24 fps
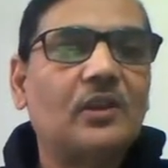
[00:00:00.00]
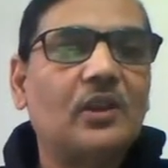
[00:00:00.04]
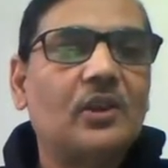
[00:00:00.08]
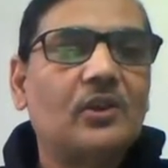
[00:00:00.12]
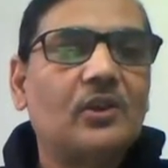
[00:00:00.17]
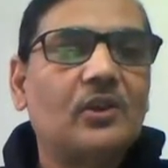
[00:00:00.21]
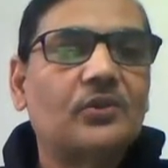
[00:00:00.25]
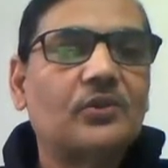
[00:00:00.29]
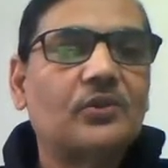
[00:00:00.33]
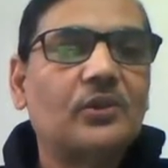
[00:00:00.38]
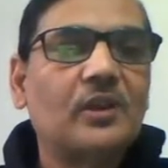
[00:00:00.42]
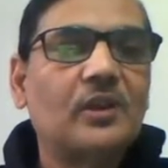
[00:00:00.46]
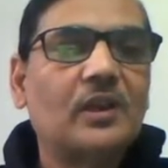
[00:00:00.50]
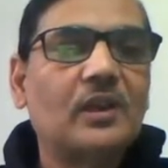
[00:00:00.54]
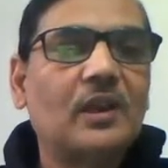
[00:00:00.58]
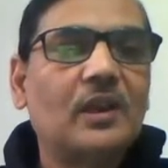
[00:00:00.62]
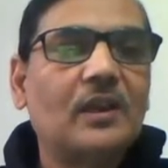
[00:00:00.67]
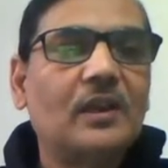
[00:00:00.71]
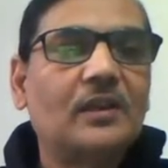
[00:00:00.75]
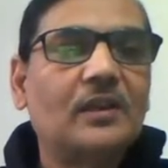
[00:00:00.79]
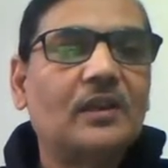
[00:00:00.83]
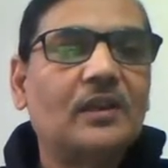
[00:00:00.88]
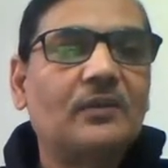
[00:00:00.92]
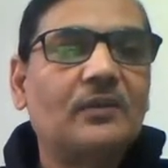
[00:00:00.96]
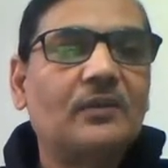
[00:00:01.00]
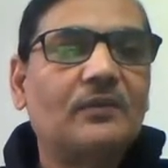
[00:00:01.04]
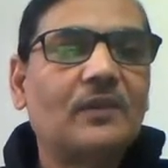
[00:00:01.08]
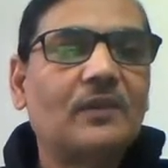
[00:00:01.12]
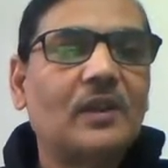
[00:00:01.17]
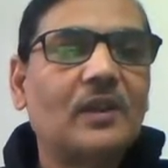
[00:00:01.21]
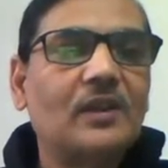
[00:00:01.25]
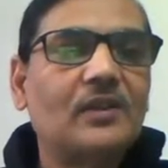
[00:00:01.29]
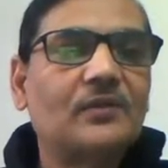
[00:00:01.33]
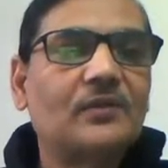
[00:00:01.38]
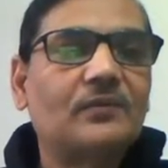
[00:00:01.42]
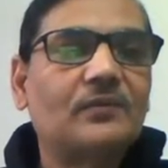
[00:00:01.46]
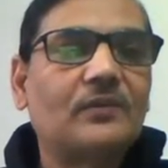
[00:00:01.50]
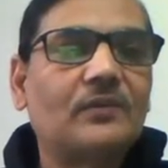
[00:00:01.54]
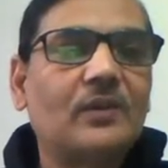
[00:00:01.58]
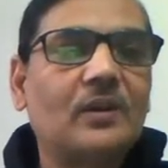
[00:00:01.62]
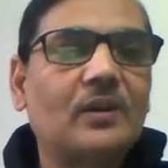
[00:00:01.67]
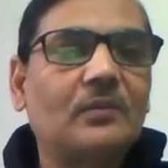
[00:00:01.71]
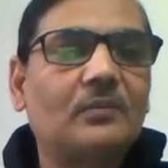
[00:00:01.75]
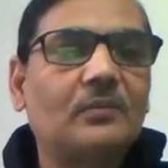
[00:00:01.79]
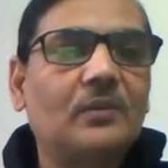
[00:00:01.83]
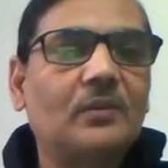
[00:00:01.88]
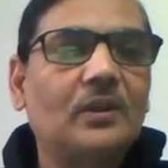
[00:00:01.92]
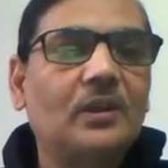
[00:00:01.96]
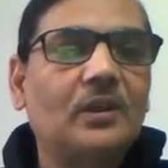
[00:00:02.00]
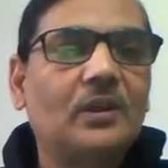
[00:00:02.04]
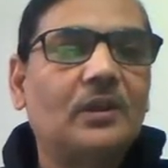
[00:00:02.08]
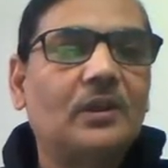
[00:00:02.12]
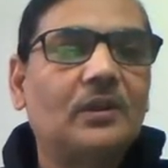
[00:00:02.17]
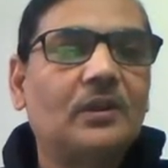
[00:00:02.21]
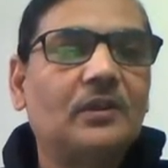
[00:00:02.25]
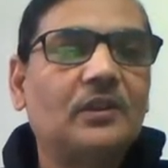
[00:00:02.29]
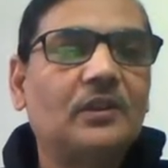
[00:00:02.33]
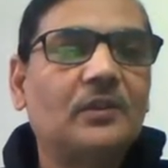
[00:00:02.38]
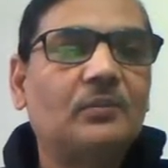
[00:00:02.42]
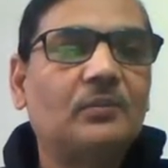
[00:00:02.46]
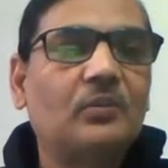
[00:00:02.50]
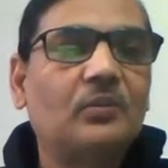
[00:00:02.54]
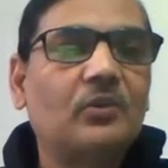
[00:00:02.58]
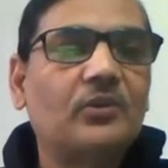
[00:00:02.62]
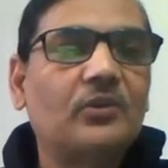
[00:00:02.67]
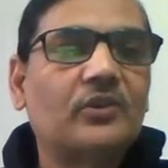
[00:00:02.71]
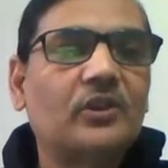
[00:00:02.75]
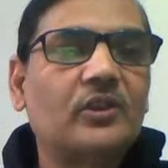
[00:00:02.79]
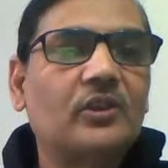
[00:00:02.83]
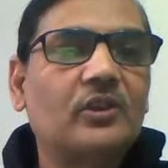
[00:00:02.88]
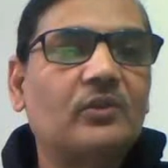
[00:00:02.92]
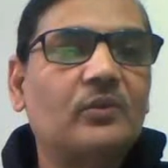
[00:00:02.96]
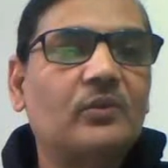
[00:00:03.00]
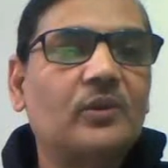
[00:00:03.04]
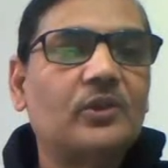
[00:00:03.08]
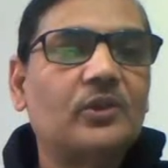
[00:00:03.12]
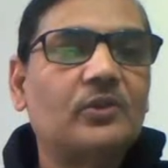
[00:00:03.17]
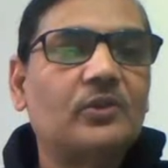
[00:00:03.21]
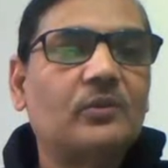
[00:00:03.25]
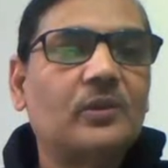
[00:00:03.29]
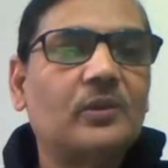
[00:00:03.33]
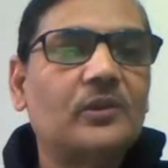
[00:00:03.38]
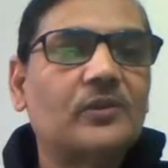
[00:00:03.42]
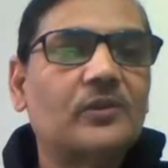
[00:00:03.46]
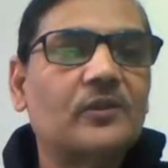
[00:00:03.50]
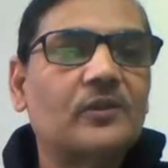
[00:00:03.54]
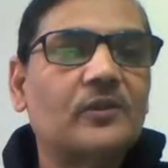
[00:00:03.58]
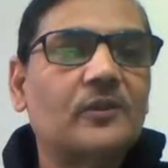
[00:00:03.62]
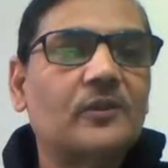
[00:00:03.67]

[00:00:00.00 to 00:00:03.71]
So he collected flies from the portion which was